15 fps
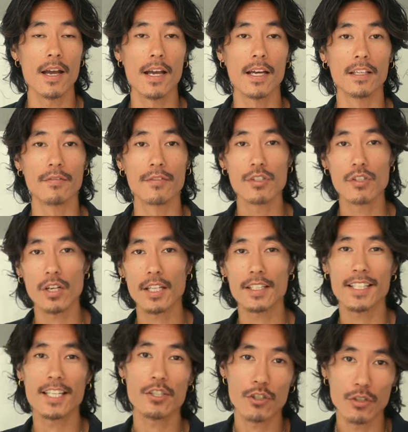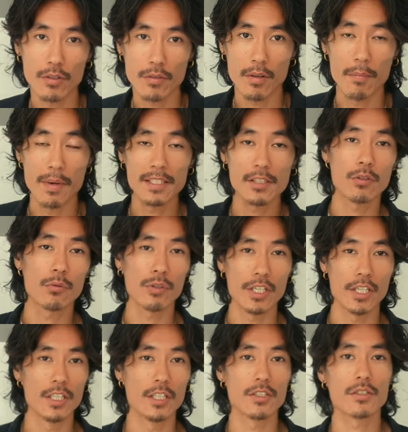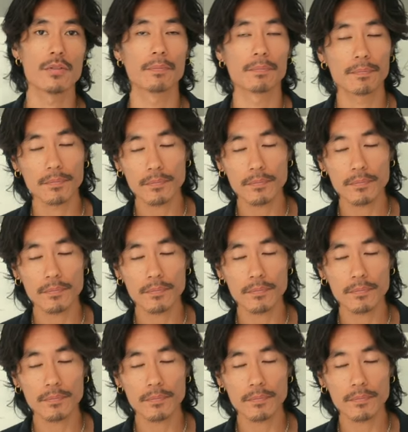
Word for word: And visualization, the mental rehearse,